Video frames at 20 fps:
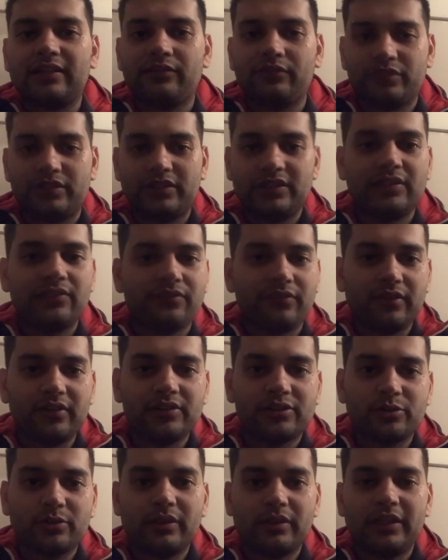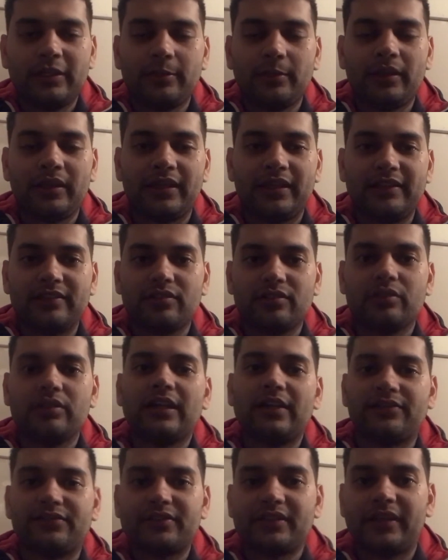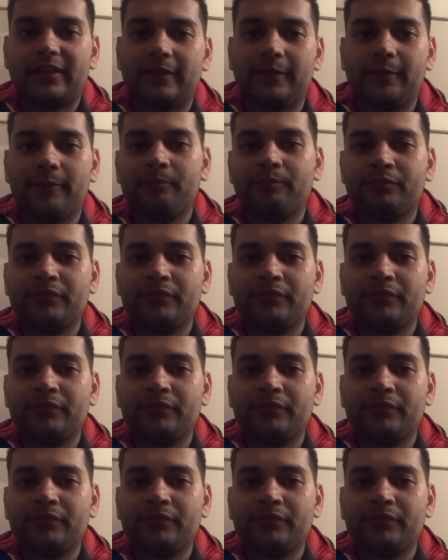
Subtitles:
which is the first one in my case on the left side.